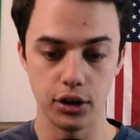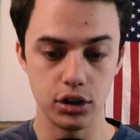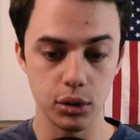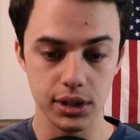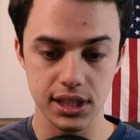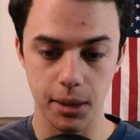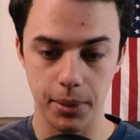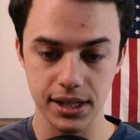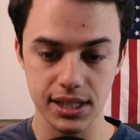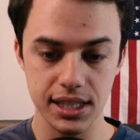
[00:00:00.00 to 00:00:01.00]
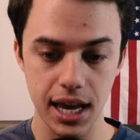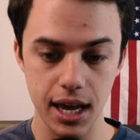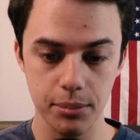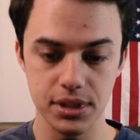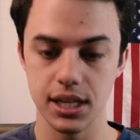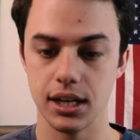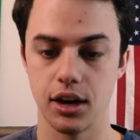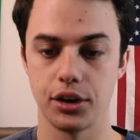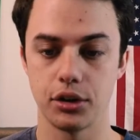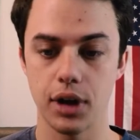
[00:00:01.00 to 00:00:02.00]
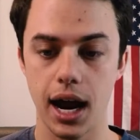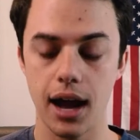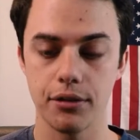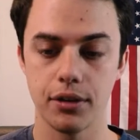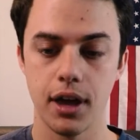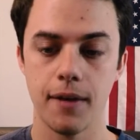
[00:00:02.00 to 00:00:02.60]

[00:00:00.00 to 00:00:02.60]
to do it step by step, see it on a graph.